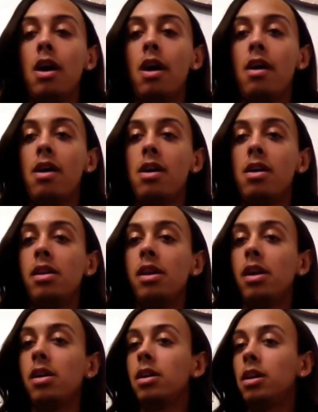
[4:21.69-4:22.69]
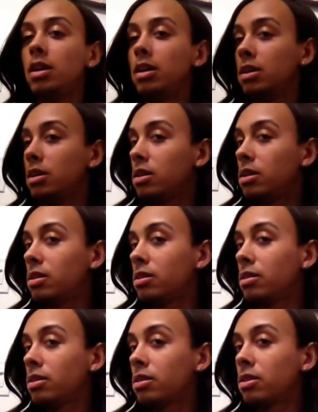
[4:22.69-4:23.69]
and it
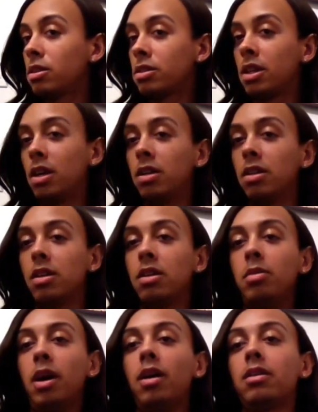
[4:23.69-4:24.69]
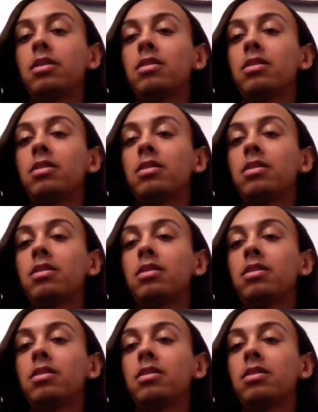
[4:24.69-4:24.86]
starts tangling in the back.